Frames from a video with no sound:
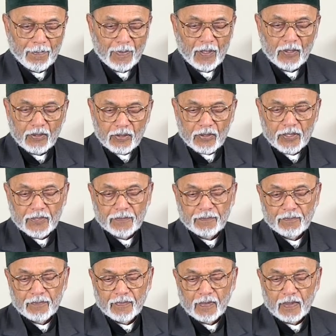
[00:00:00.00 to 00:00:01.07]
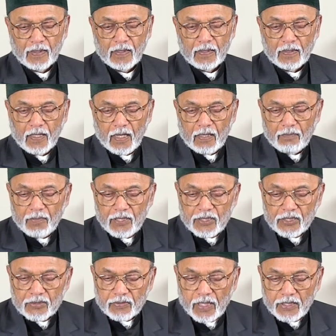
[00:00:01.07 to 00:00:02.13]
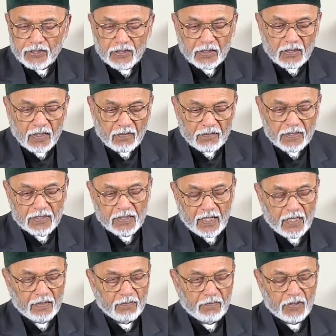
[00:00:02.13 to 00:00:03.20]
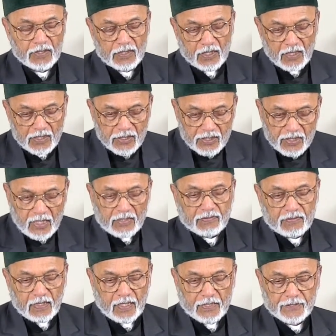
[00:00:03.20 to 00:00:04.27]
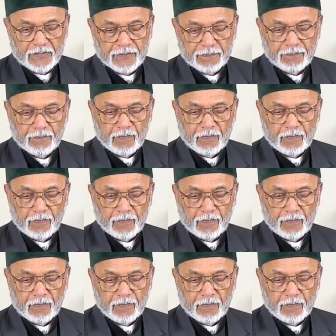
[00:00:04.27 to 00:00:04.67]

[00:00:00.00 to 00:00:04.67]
Third, the administration of the state was centralized,